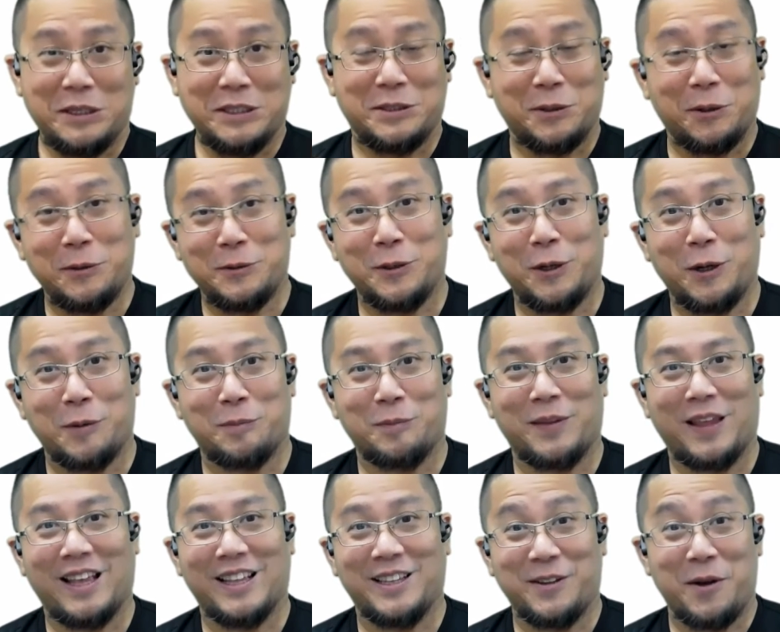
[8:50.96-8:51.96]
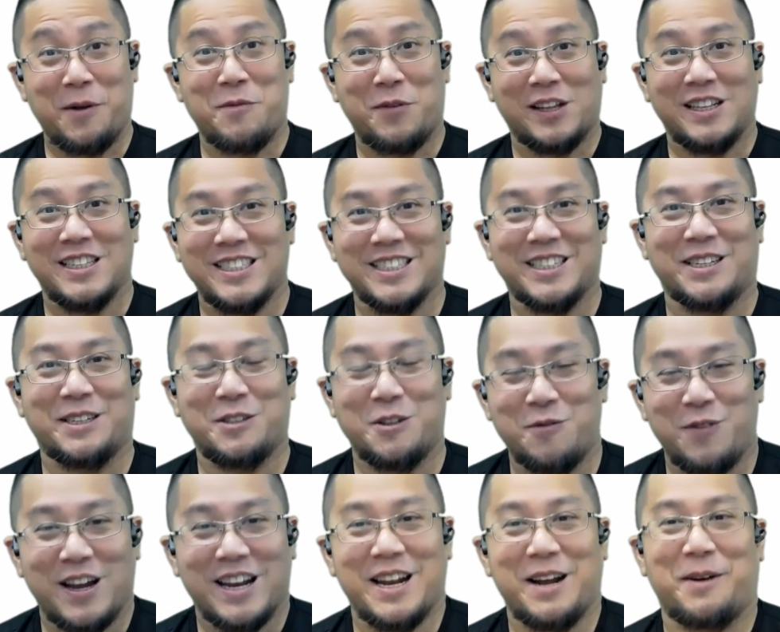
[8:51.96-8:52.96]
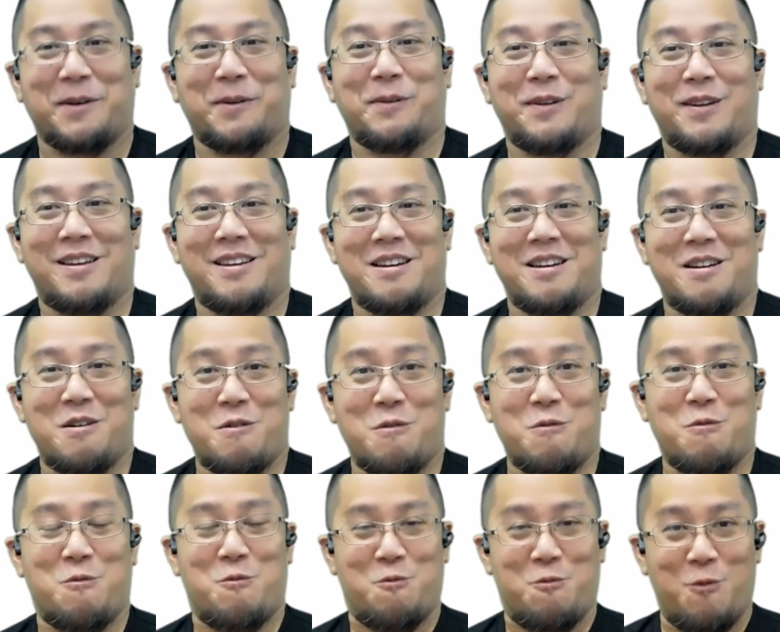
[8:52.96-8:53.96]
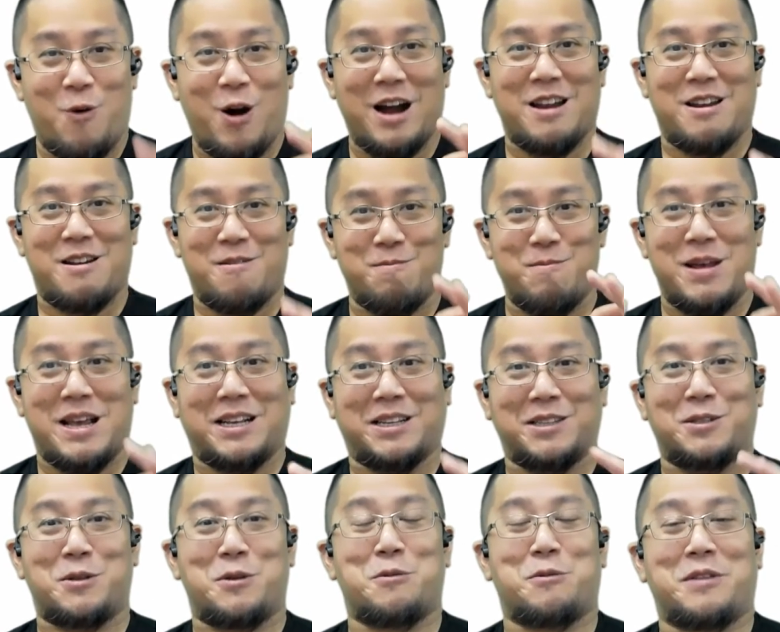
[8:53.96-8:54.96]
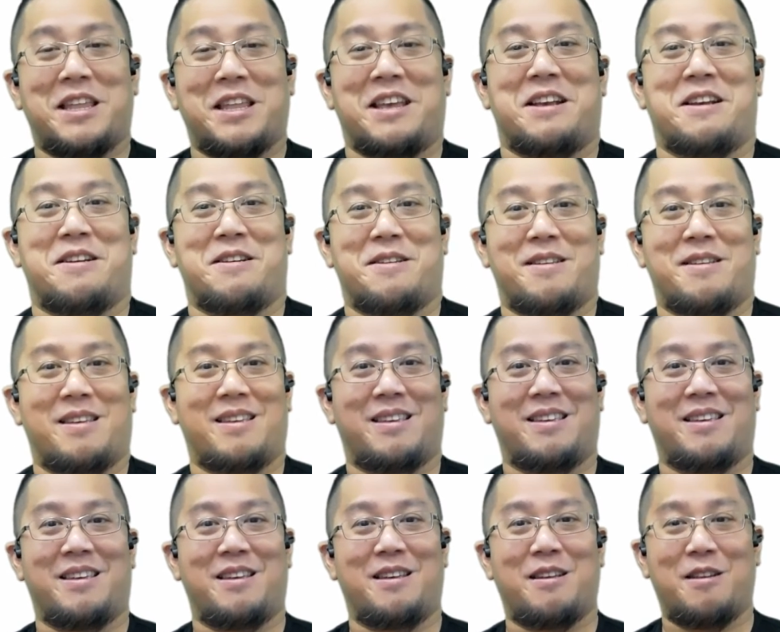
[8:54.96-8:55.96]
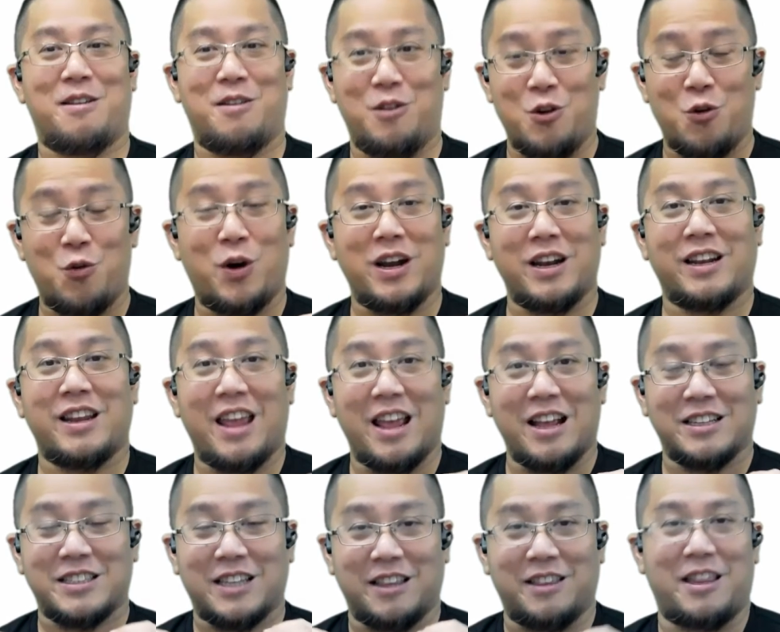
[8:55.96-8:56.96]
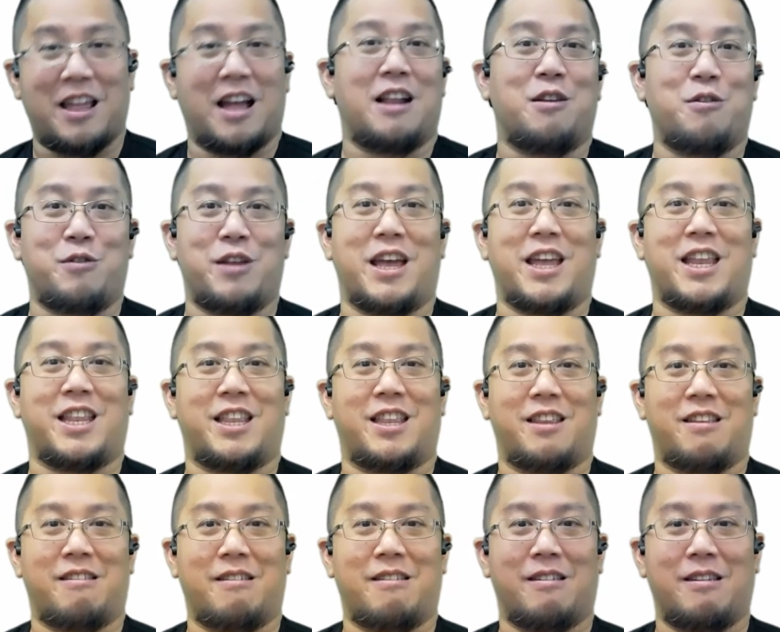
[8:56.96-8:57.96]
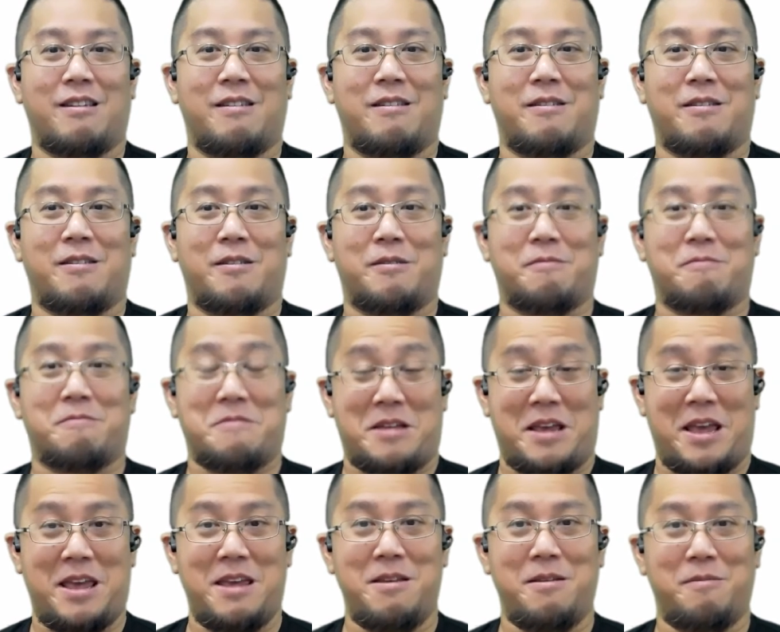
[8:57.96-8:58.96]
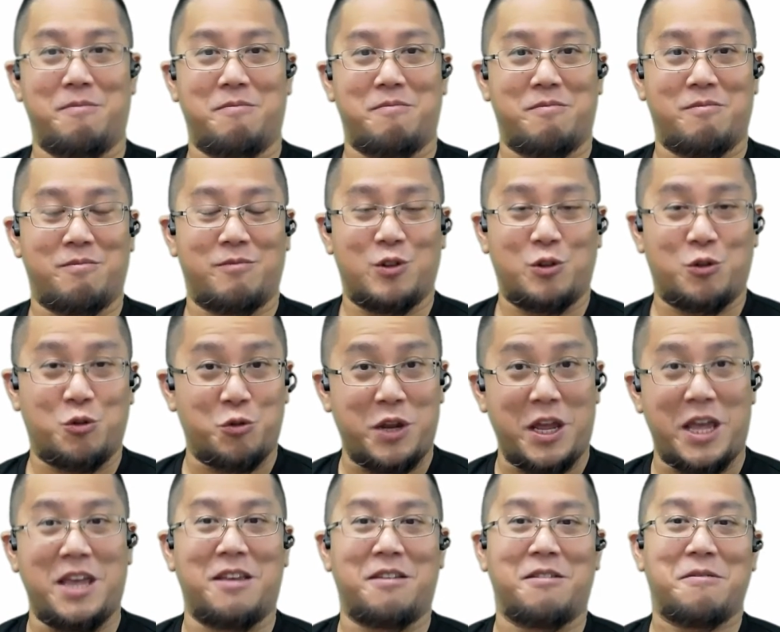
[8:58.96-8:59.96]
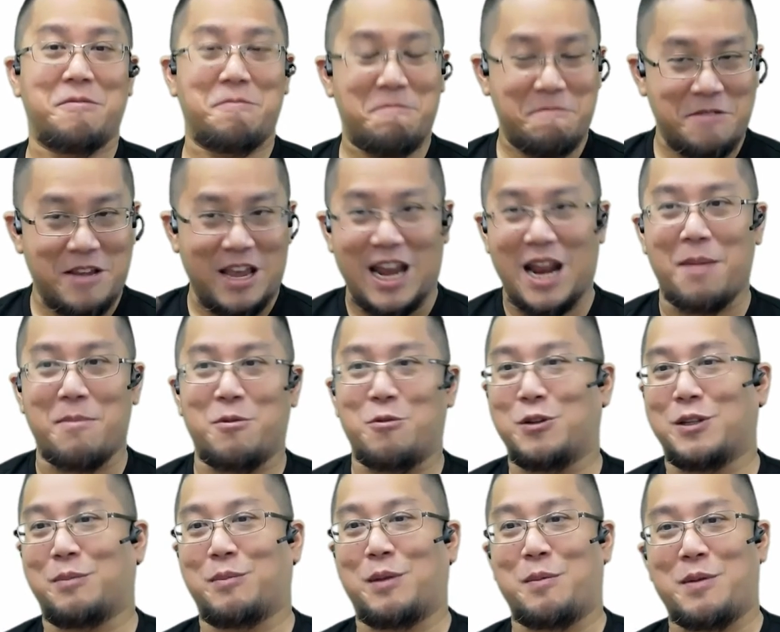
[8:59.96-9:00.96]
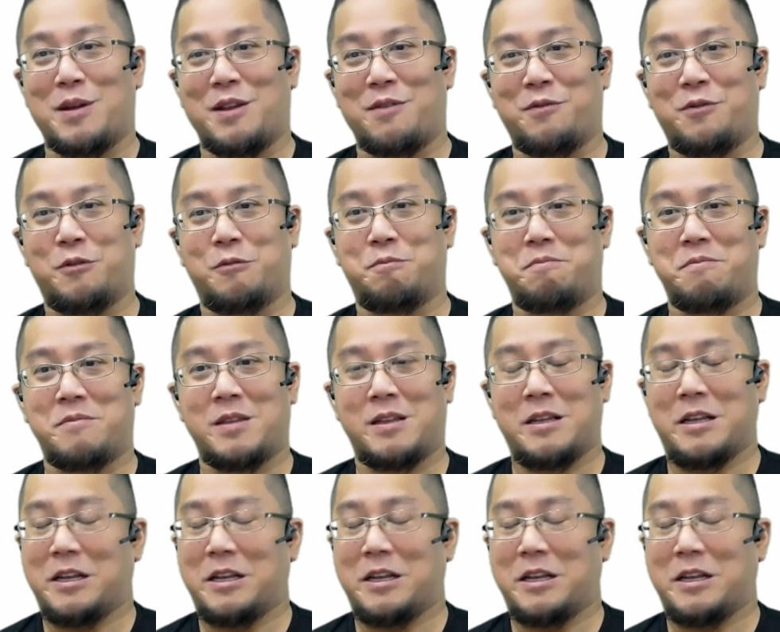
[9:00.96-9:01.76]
It's your job, it's your adventure to find out what makes you tick. No one else can tell you that. Okay? So today, get up, do something meaningful.